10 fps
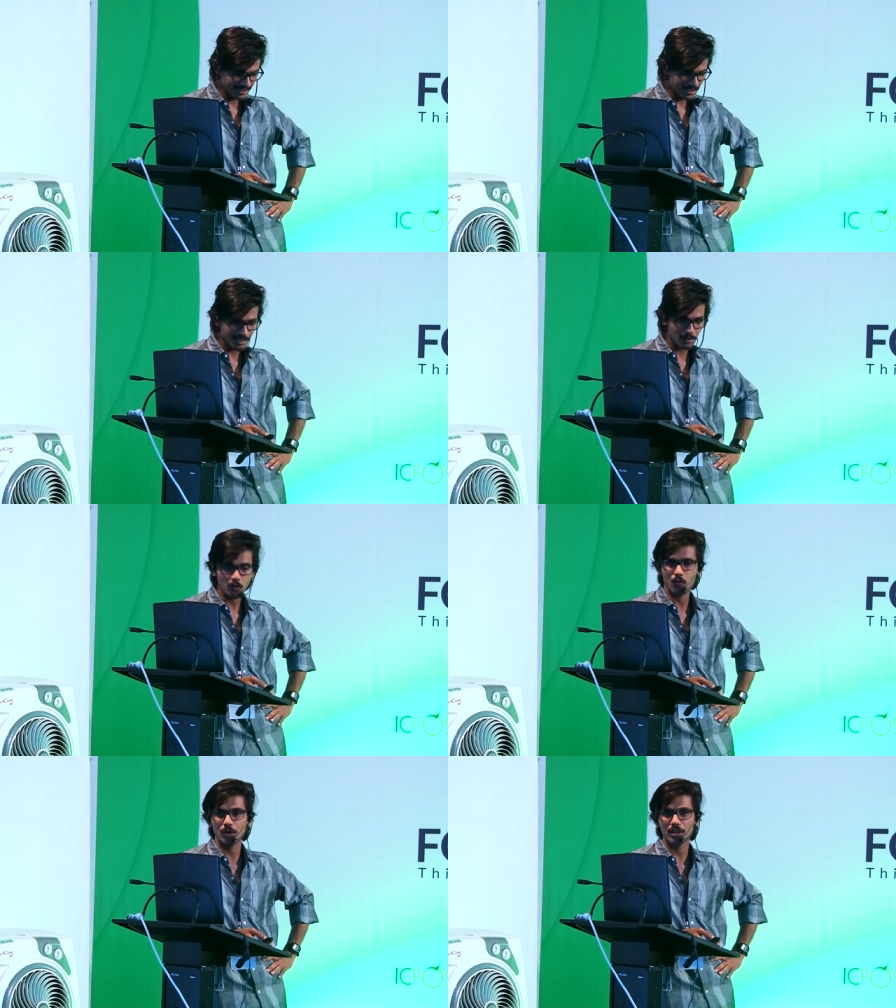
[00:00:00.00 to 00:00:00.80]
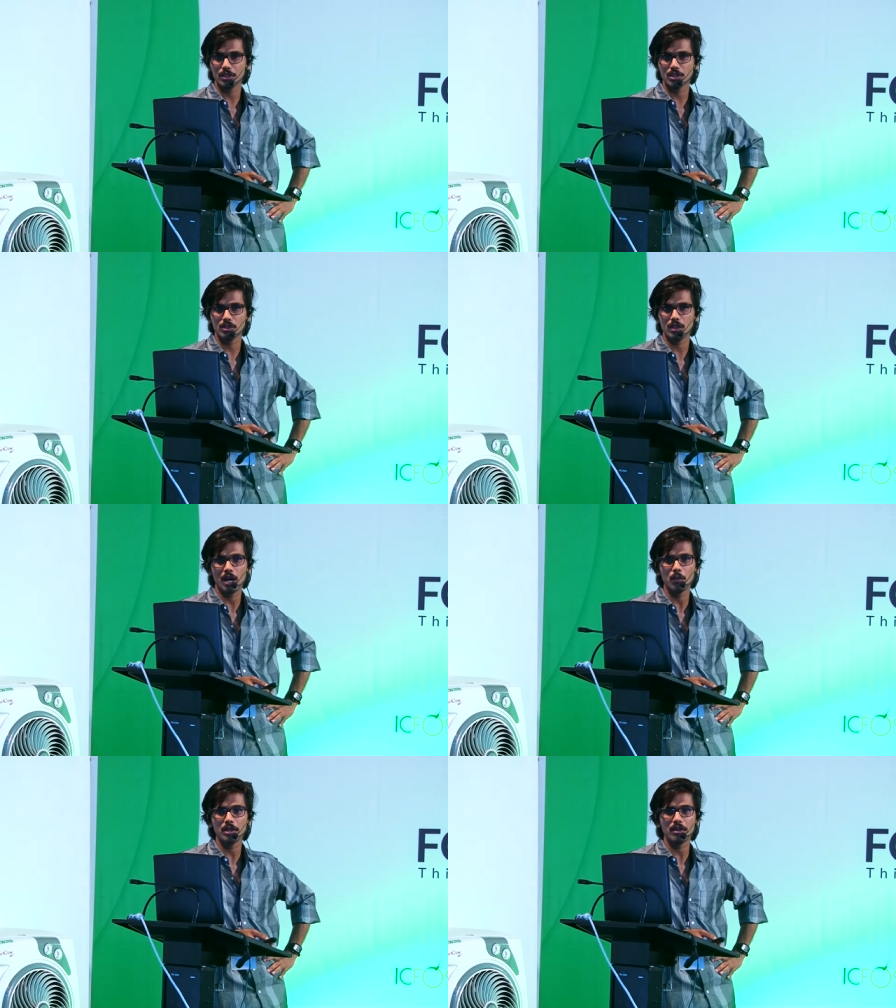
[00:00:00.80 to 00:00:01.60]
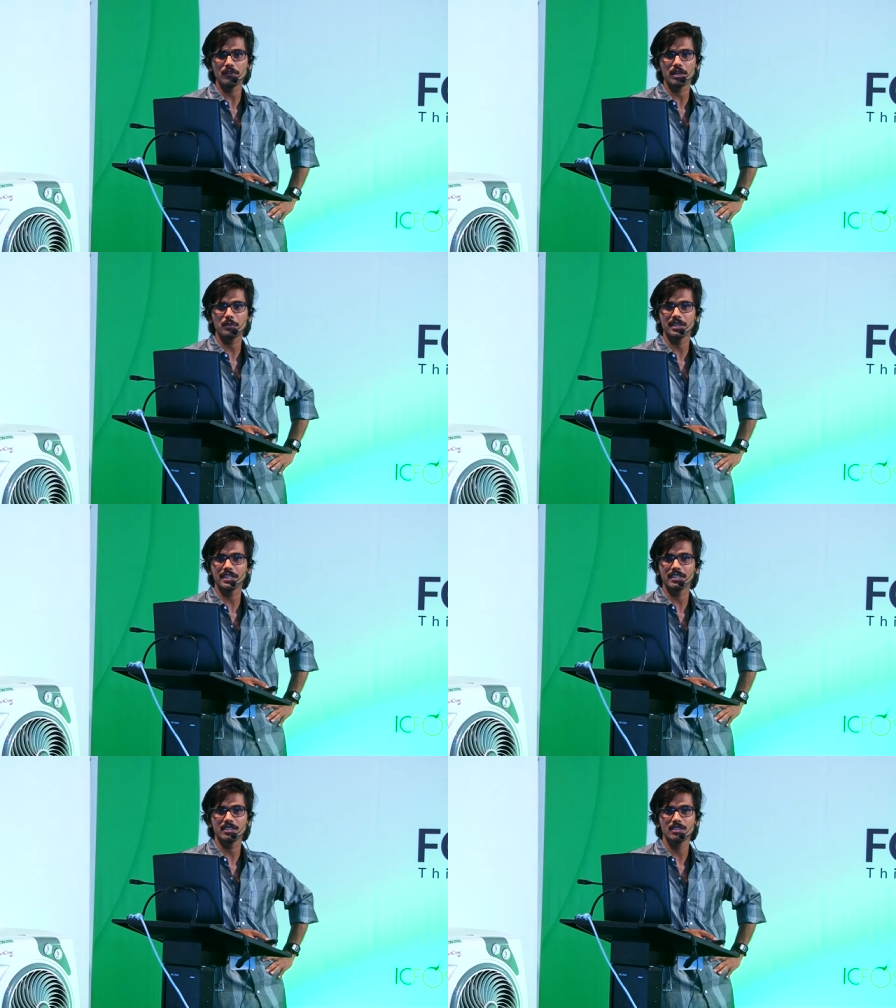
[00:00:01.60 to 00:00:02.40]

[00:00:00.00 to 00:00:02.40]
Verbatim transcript: how many of you are BTech?